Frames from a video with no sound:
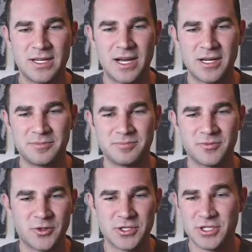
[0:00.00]

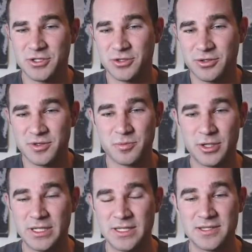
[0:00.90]
Version control is
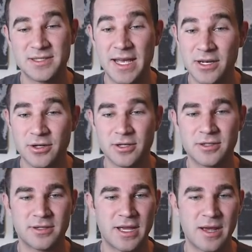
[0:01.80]
pretty
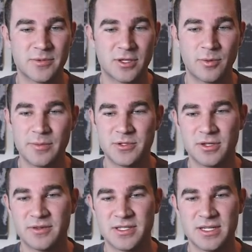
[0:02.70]
standard. Amazon Web
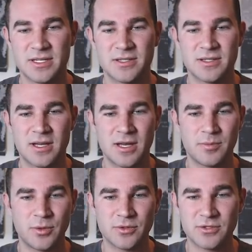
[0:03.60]
Services,
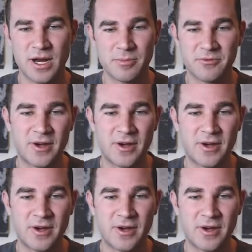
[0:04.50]
Bootstrap